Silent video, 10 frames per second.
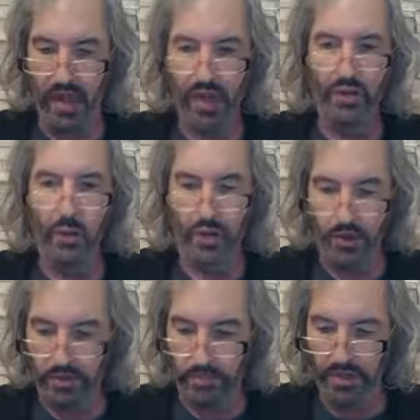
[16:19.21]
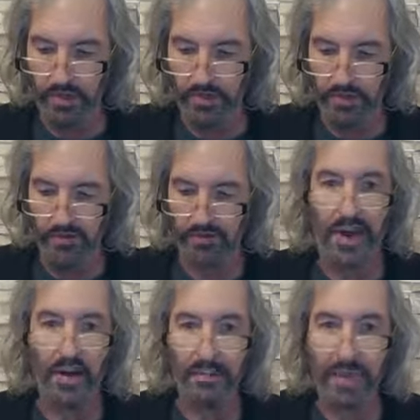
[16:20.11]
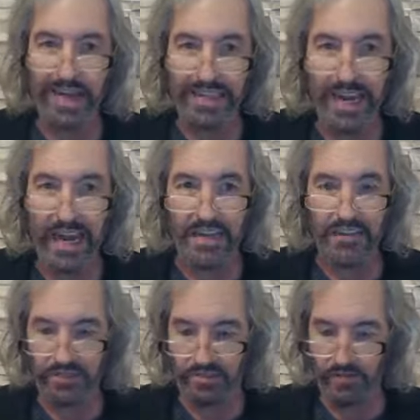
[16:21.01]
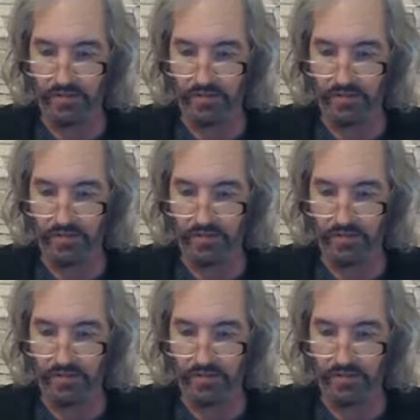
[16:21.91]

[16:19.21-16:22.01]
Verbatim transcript: nor the pillar of fire by night